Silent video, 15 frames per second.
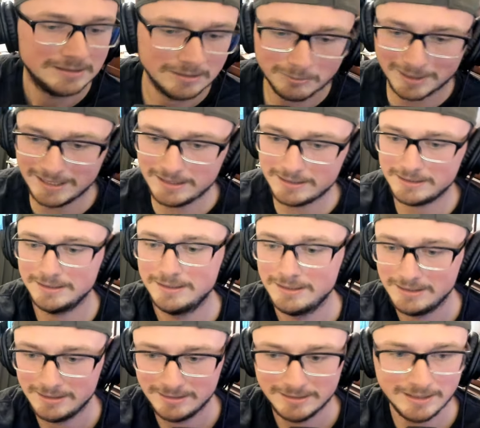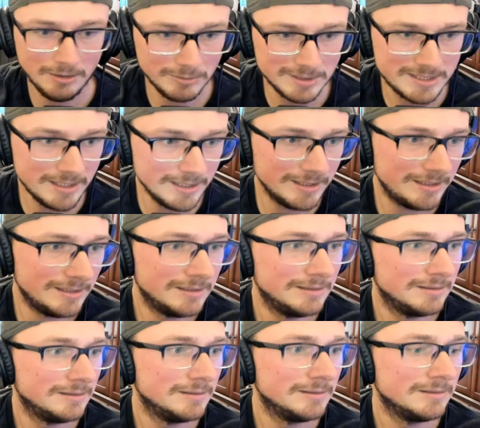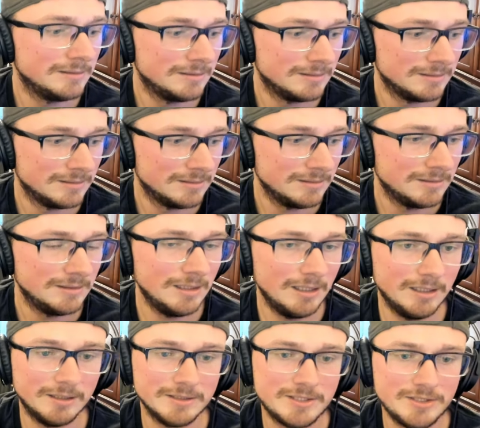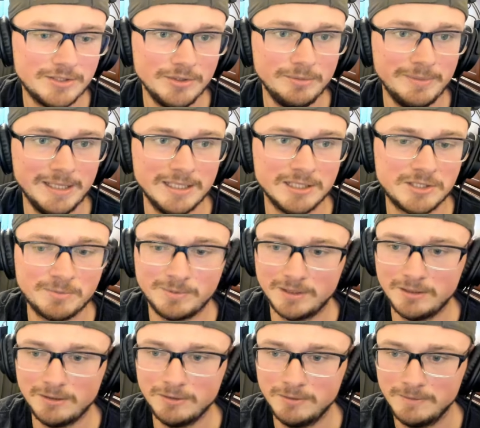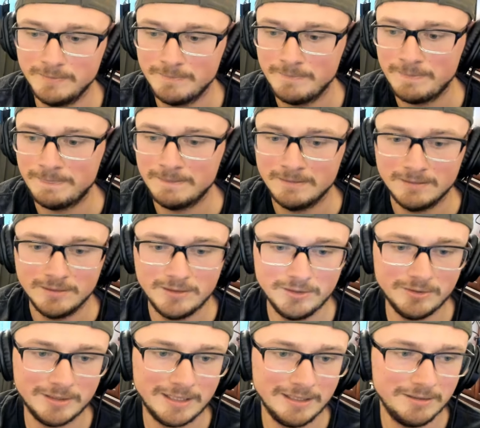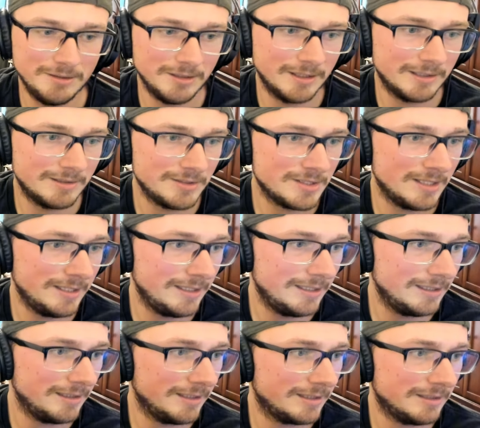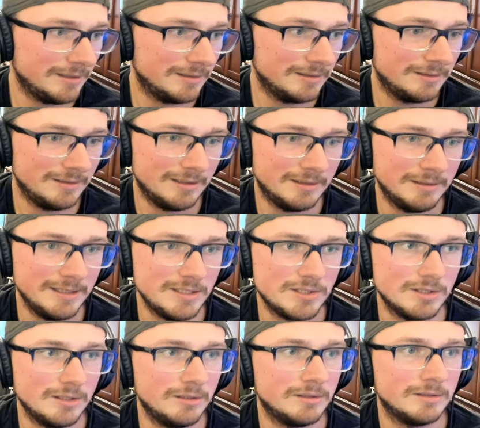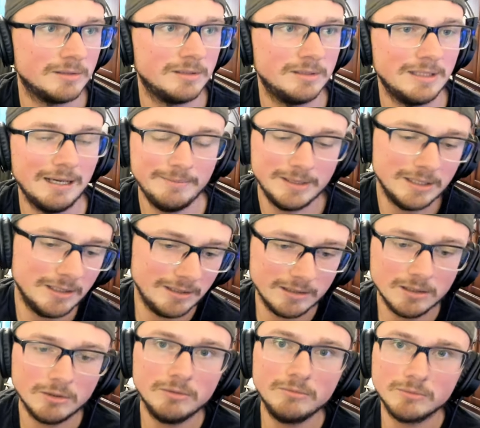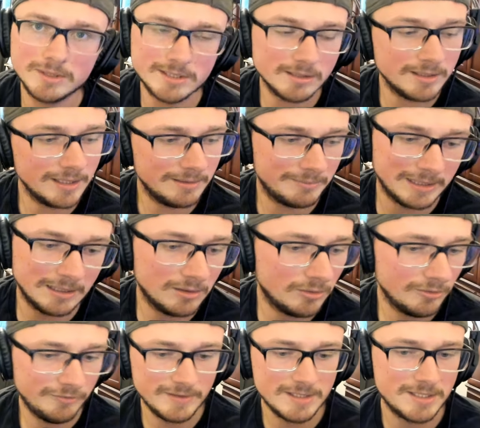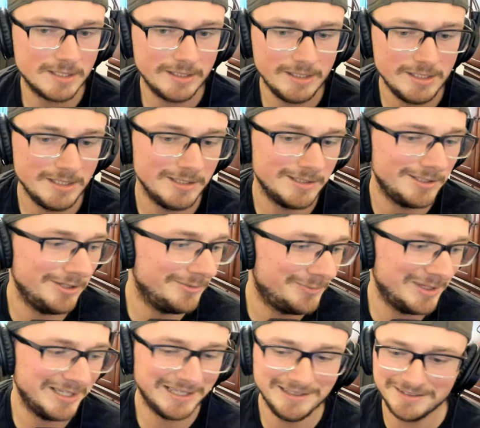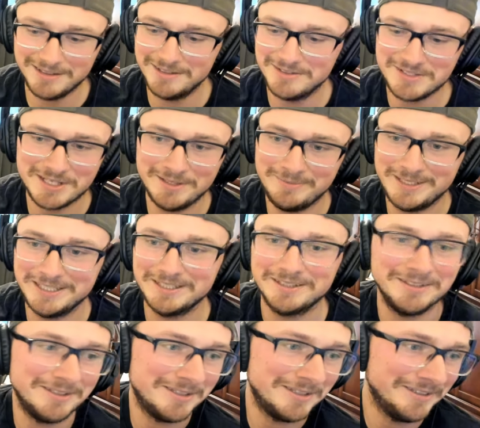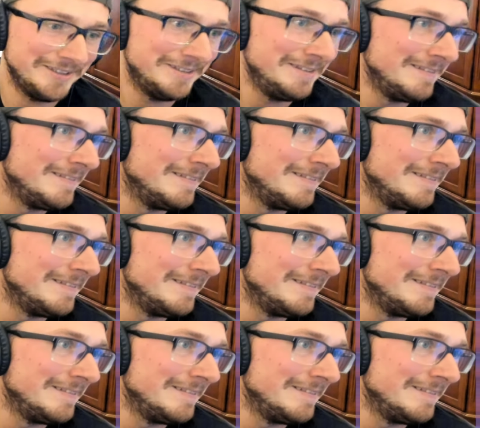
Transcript: What? That was it? Oh, it's 2 minutes, bro. Dude, I thought I was going to get like a nice little... I mean, you know, once again, man, no offense to Easy, dude, but I thought it was going to be a little longer.